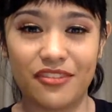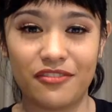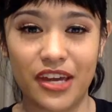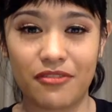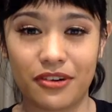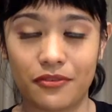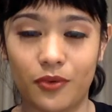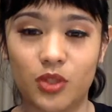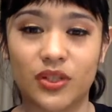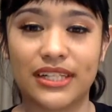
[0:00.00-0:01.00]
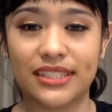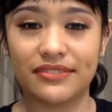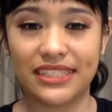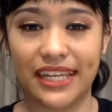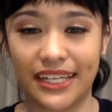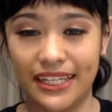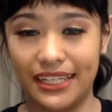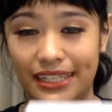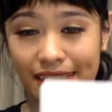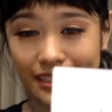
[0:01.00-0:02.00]
favorite for 2017
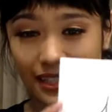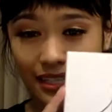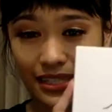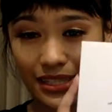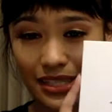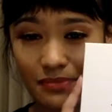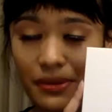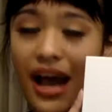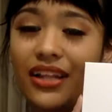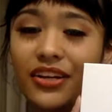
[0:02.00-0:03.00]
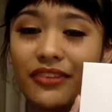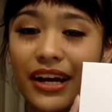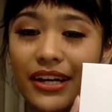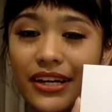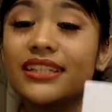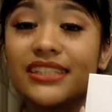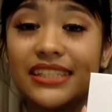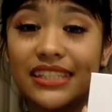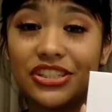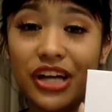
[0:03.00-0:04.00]
is this palette right here. This is
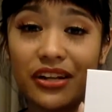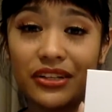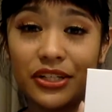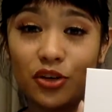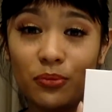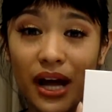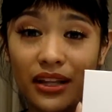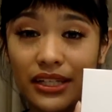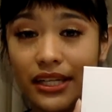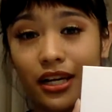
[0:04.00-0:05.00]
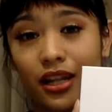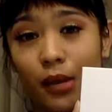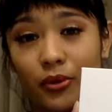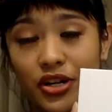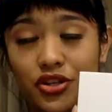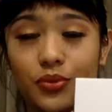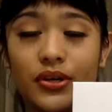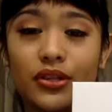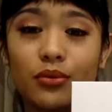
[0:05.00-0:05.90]
the Jaclyn Hill palette in collaboration with